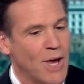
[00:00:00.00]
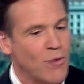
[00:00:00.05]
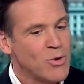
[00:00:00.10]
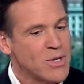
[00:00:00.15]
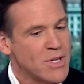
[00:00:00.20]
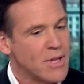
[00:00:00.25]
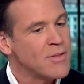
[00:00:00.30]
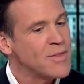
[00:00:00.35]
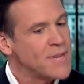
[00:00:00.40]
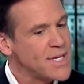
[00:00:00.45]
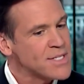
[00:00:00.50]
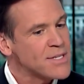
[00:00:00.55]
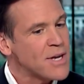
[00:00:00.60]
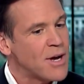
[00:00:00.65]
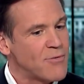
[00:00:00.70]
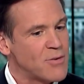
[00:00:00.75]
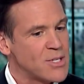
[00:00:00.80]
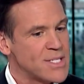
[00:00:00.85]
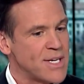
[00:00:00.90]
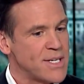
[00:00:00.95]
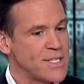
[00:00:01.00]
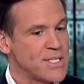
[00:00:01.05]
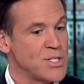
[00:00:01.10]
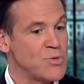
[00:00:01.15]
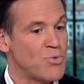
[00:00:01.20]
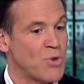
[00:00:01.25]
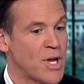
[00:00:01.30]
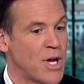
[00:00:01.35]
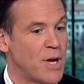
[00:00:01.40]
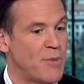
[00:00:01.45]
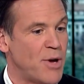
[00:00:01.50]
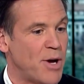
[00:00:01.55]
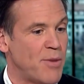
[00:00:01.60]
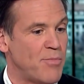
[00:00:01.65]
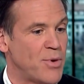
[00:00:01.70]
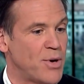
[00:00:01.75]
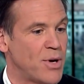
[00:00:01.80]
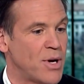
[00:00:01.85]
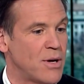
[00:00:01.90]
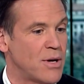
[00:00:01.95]
These conversations would come
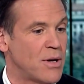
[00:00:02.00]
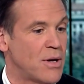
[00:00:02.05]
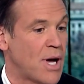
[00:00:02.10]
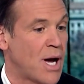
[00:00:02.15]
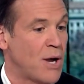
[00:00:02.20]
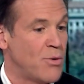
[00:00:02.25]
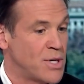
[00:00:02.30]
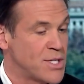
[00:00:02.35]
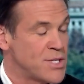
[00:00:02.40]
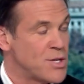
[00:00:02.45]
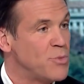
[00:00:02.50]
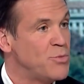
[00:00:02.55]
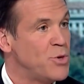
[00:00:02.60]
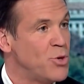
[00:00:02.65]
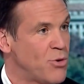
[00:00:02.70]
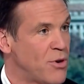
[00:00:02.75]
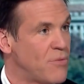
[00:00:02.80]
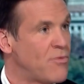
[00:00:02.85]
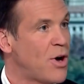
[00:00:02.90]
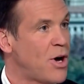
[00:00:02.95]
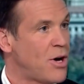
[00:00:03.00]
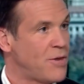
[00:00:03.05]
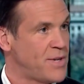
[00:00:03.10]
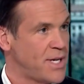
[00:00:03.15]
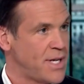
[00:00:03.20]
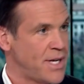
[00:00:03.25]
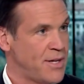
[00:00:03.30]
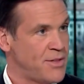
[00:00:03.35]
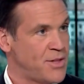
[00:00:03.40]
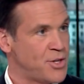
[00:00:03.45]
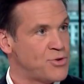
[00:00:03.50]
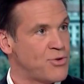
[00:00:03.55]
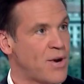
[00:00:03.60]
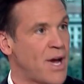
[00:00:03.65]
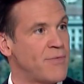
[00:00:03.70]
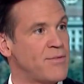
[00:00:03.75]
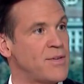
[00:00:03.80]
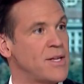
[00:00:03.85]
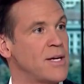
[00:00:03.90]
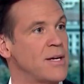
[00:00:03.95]
up, I would assume you were involved in the
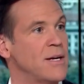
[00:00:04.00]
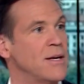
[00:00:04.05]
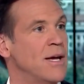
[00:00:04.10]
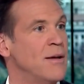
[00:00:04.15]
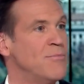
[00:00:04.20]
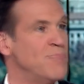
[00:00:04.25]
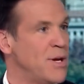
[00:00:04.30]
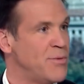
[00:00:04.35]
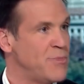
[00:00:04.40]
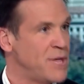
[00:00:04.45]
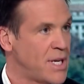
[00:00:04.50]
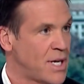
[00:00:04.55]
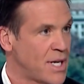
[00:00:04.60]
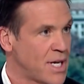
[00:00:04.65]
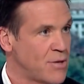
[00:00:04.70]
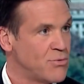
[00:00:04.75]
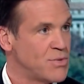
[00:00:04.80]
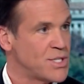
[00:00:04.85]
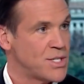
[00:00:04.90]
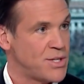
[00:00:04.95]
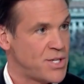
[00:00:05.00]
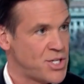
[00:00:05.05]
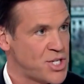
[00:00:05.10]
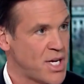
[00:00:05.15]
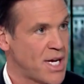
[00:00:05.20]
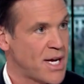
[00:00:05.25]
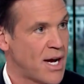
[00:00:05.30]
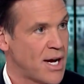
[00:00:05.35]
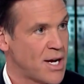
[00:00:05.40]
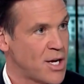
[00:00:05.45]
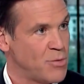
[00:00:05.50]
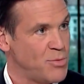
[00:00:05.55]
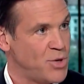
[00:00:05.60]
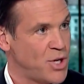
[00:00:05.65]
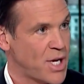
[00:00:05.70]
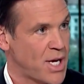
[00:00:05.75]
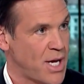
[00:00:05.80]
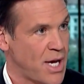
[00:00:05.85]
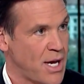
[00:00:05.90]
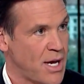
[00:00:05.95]
drafting and maybe the language in the Shanghai
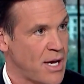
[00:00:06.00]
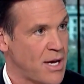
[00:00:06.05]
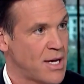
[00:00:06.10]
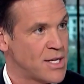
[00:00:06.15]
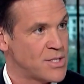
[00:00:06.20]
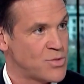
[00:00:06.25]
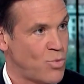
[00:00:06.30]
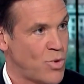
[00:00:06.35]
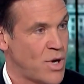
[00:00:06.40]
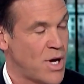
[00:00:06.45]
communique as